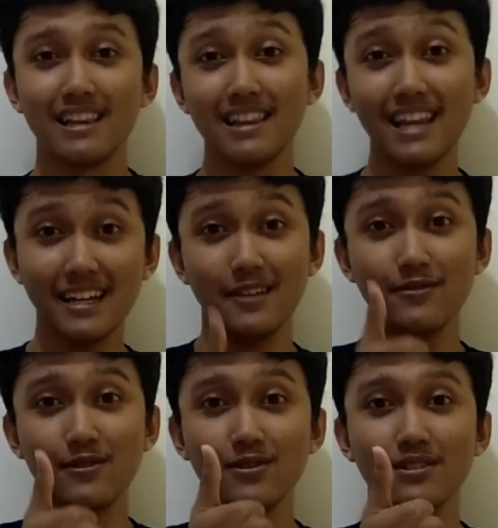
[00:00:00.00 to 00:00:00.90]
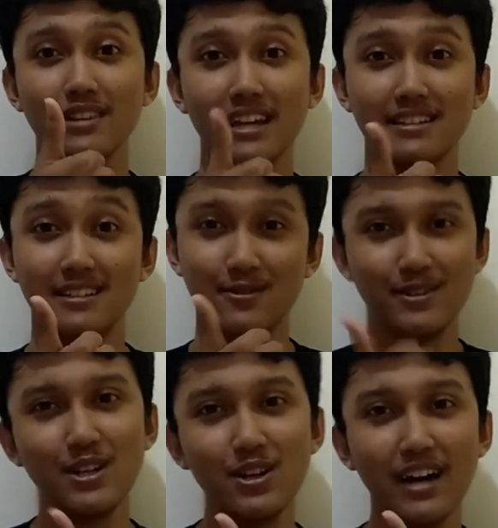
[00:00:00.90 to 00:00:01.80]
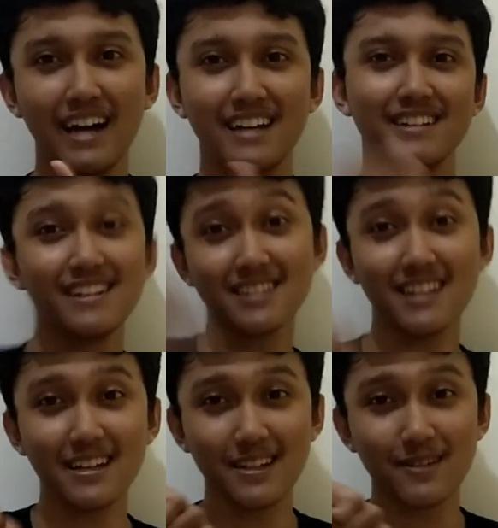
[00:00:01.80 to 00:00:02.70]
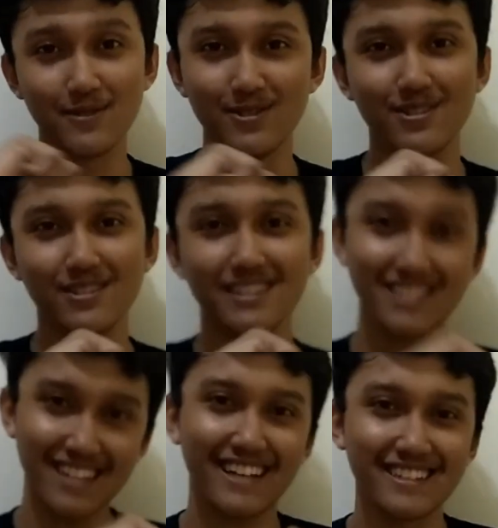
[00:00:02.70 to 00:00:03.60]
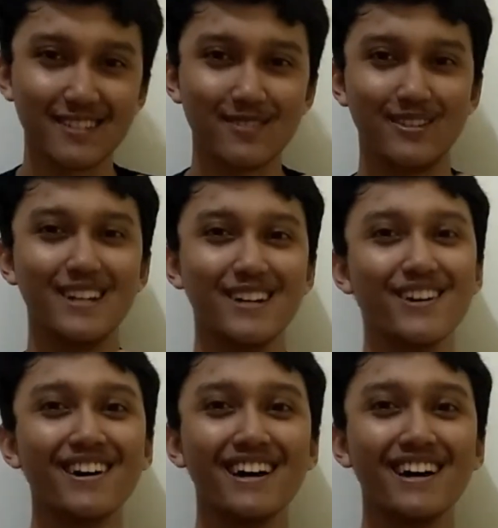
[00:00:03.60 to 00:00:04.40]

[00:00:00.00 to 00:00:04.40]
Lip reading: Like if you like this video and dislike if you dislike this video.